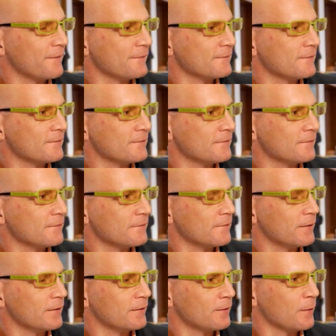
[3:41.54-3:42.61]

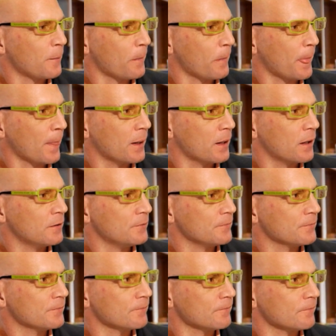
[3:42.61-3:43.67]

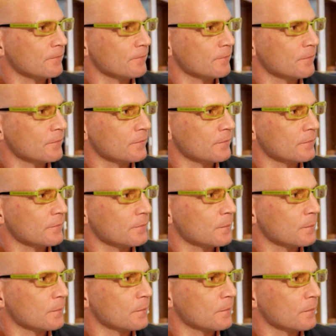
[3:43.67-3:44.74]

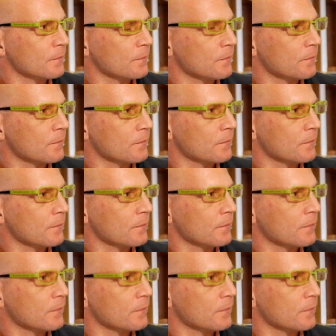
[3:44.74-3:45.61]
No words are spoken by the person on screen.